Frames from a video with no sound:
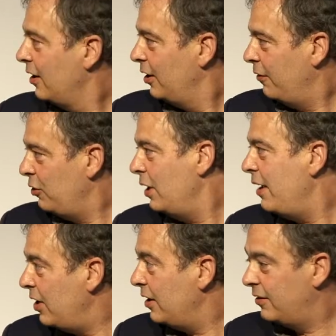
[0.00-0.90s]
Now, if you
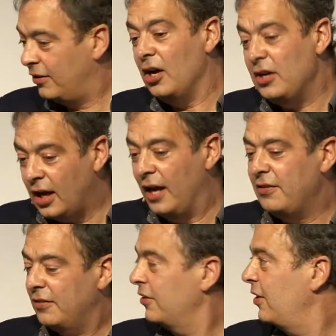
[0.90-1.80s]
live in certain
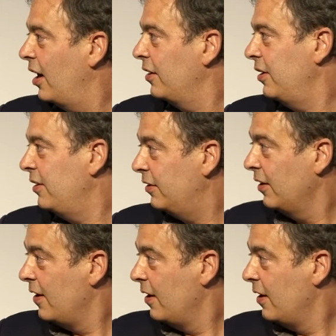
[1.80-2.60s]
kinds of societies,